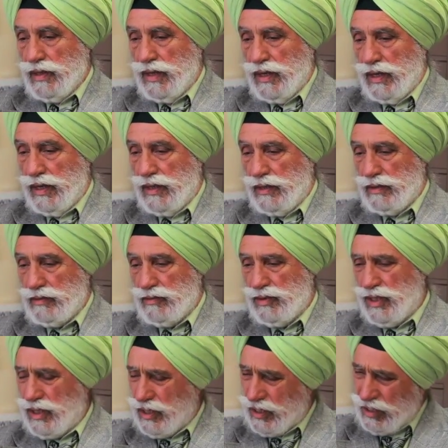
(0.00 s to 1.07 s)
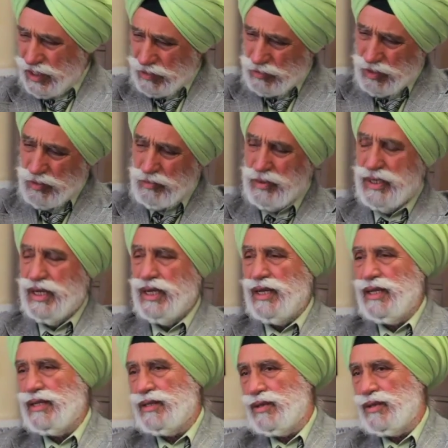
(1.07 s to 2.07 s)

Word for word: And we heard a little bit of Patel,